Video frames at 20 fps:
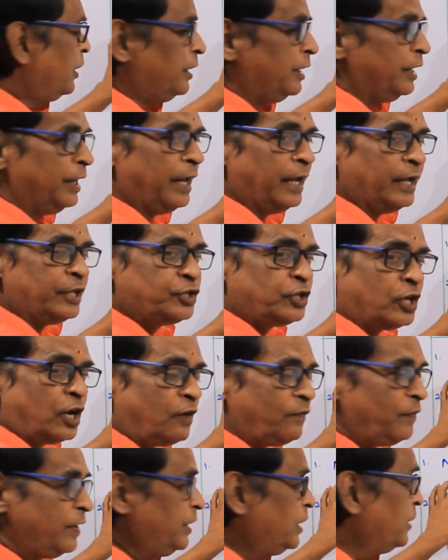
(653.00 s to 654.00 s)
Nature
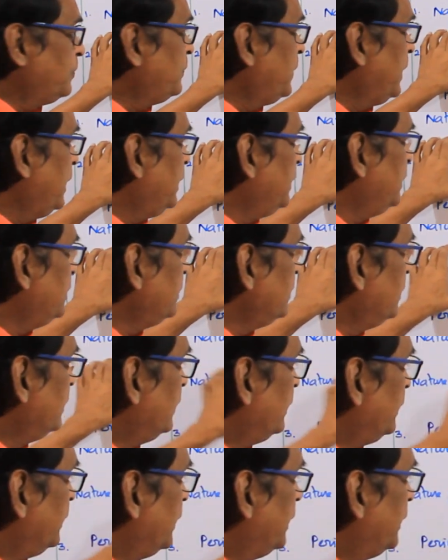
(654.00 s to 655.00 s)
of item
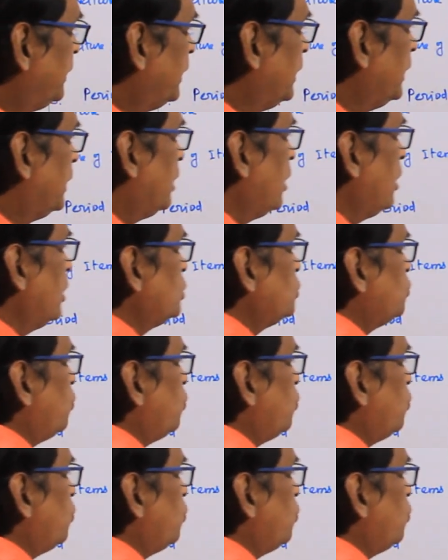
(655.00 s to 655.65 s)
means it records